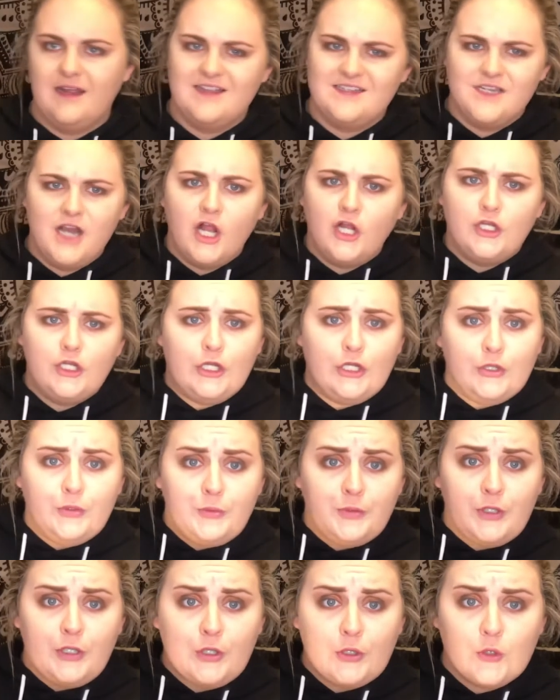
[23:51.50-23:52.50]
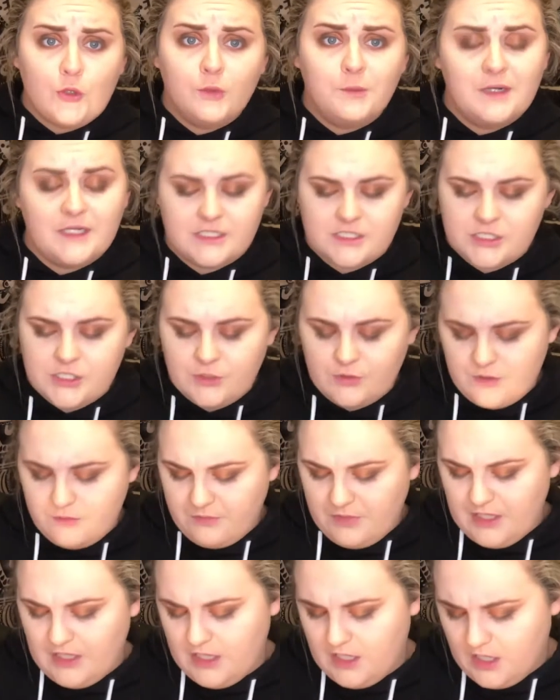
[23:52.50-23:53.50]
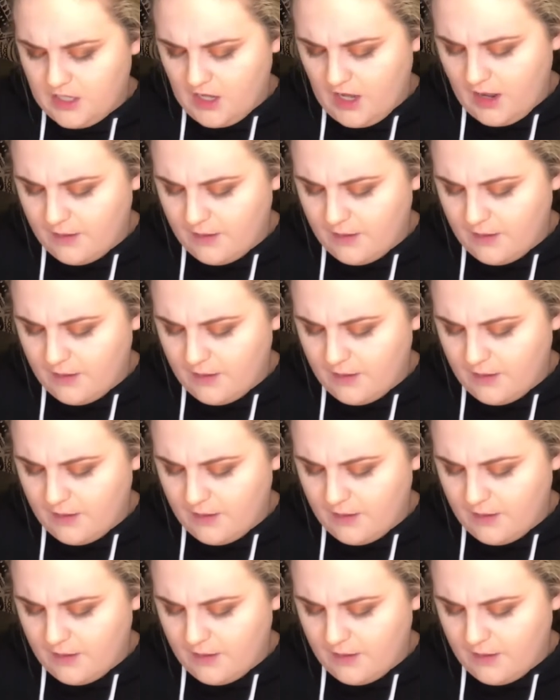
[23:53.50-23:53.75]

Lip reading: is not new, but it's new to me.